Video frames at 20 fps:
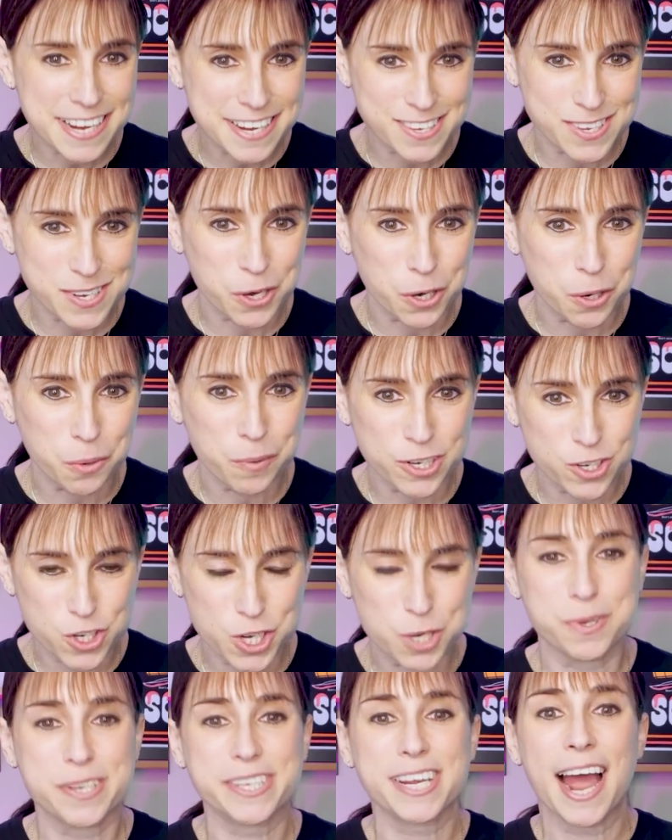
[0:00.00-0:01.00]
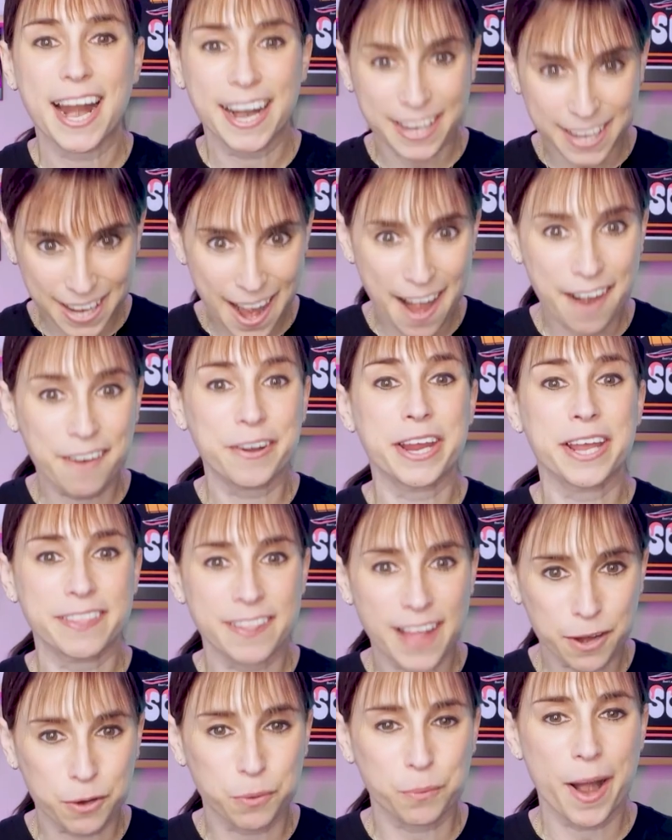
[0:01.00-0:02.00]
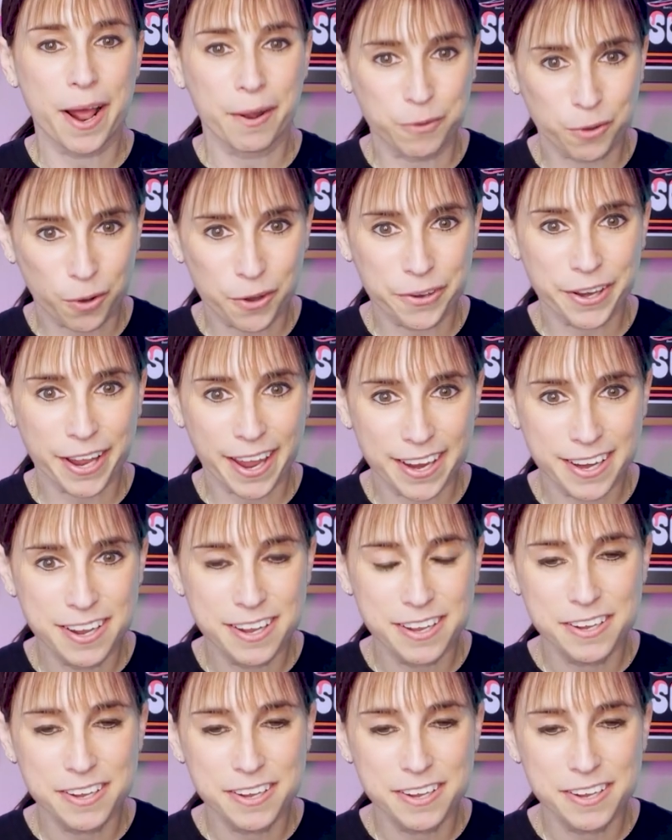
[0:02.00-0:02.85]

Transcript: easier when she was kind of carrying that around all day?